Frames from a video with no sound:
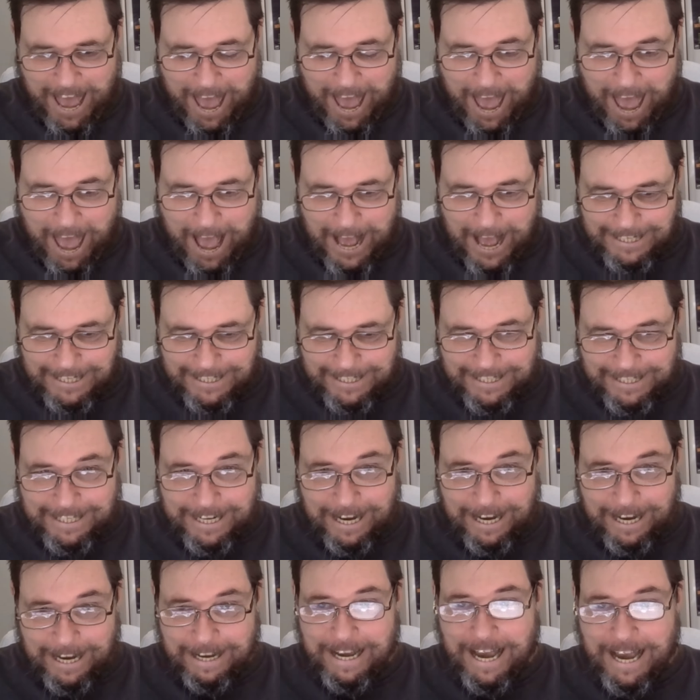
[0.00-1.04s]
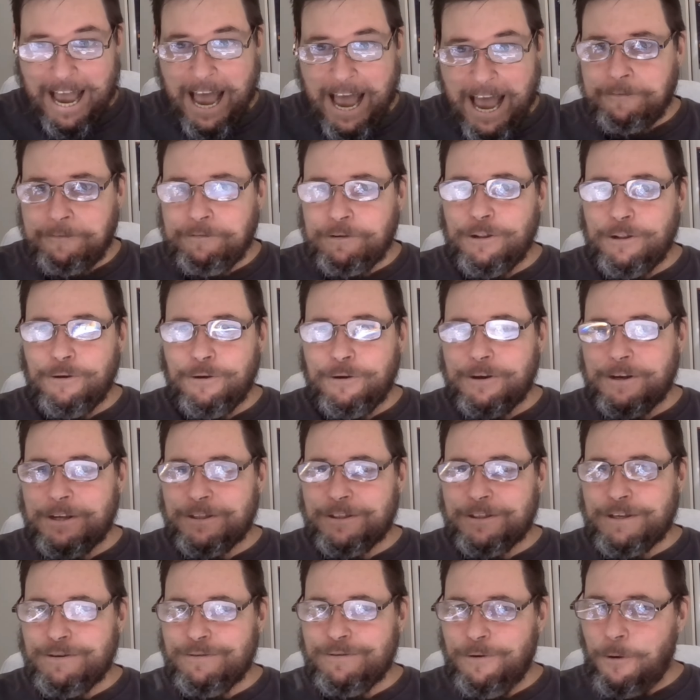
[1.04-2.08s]
and have a look
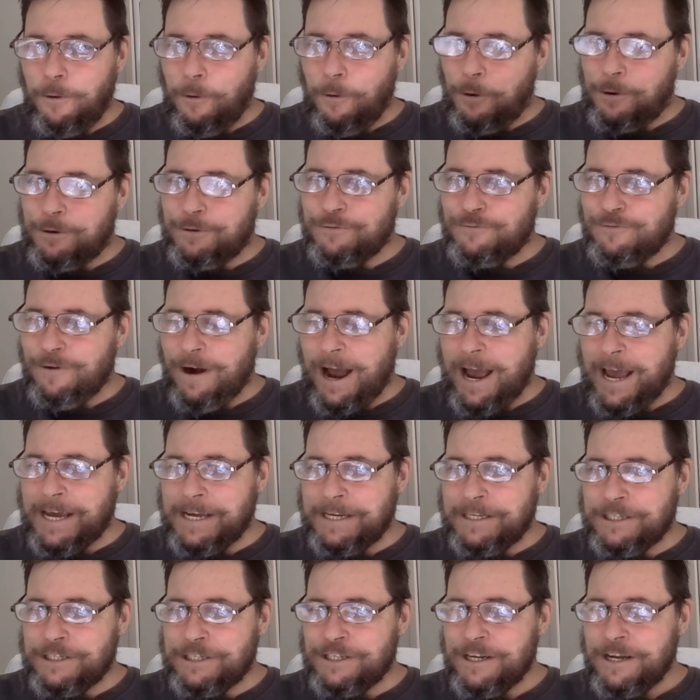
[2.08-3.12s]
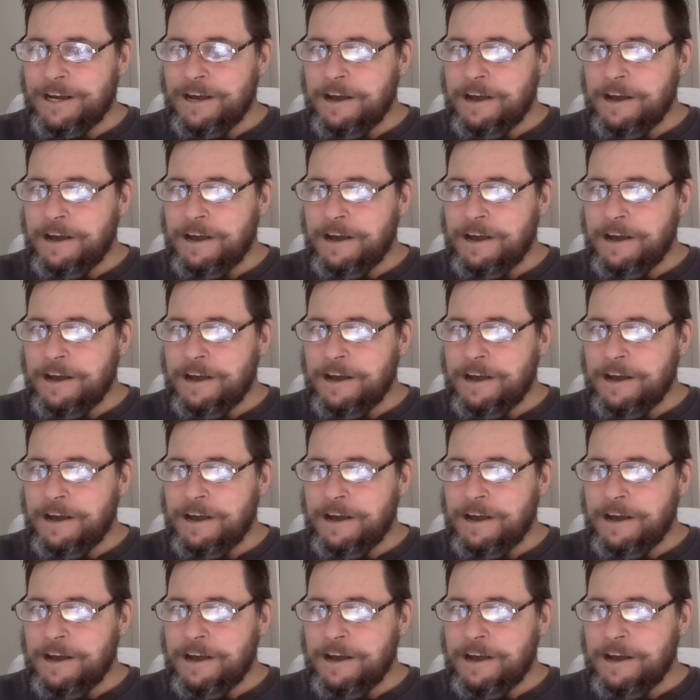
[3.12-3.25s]
at the Ork range,